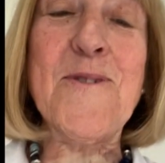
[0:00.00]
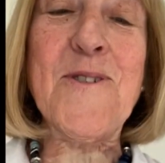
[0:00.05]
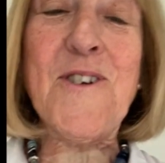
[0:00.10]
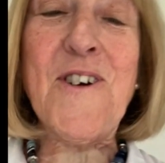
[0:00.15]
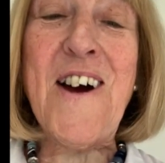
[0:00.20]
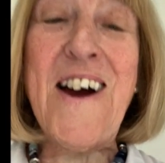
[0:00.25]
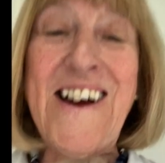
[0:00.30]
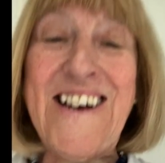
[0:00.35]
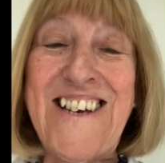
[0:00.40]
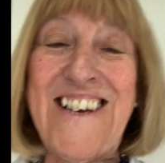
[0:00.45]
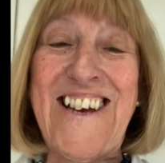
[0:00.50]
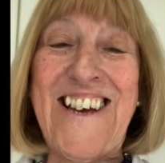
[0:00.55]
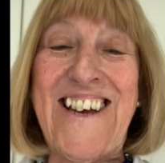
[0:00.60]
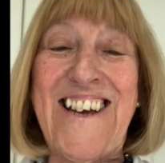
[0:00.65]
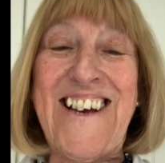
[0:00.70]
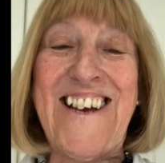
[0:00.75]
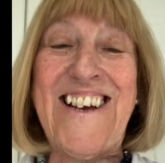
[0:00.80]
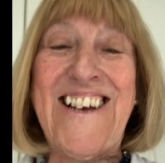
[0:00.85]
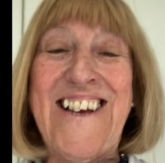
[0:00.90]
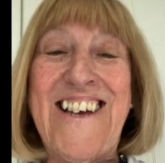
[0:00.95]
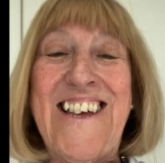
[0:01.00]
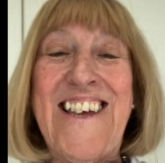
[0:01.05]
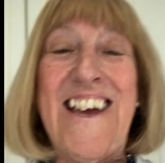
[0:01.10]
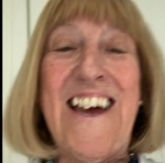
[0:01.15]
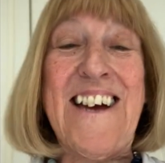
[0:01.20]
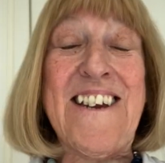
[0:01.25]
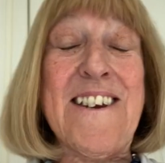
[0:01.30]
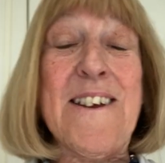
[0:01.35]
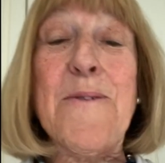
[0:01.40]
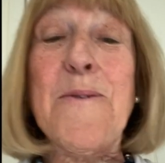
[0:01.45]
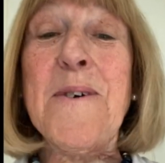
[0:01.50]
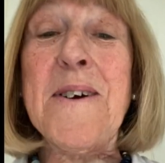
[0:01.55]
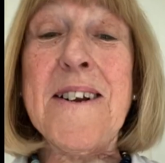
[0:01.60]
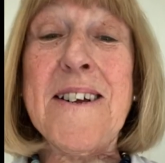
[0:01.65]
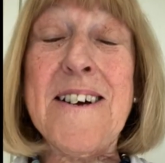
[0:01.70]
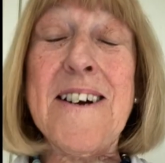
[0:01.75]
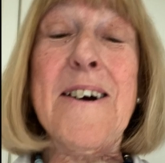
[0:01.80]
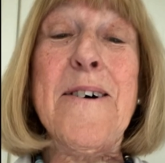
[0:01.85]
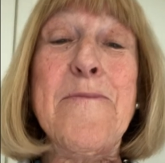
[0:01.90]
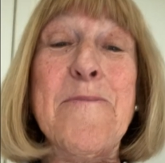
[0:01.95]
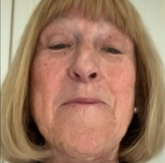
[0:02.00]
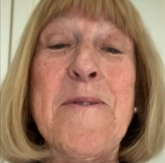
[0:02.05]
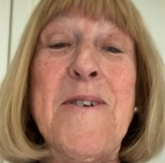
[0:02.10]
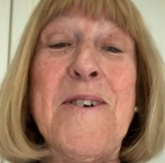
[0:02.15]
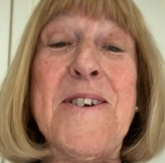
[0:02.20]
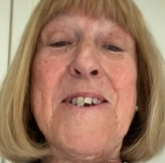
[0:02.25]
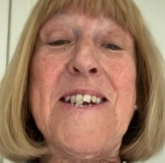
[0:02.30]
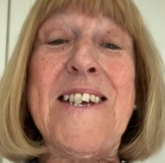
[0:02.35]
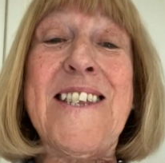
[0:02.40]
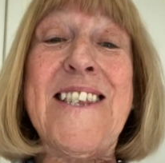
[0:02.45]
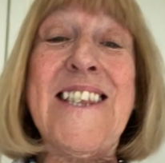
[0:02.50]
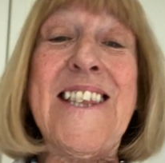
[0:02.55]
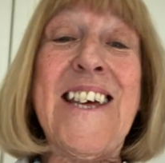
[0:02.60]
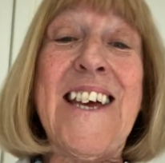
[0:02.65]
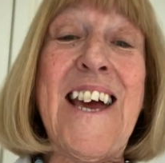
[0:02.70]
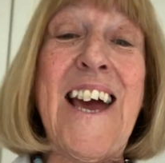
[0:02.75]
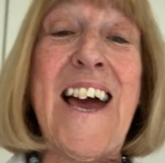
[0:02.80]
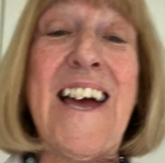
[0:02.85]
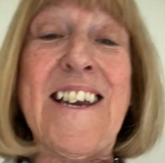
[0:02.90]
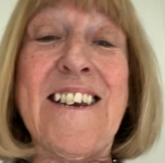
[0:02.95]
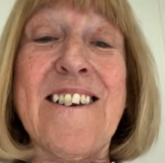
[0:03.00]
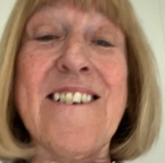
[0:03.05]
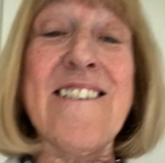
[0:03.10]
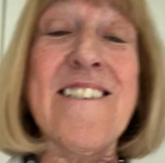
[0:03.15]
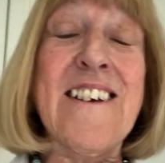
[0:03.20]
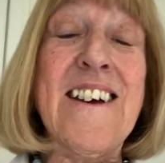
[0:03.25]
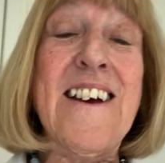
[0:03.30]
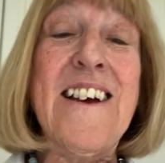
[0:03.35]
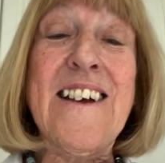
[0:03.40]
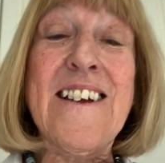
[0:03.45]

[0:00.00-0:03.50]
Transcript: trying and it will come good in the end.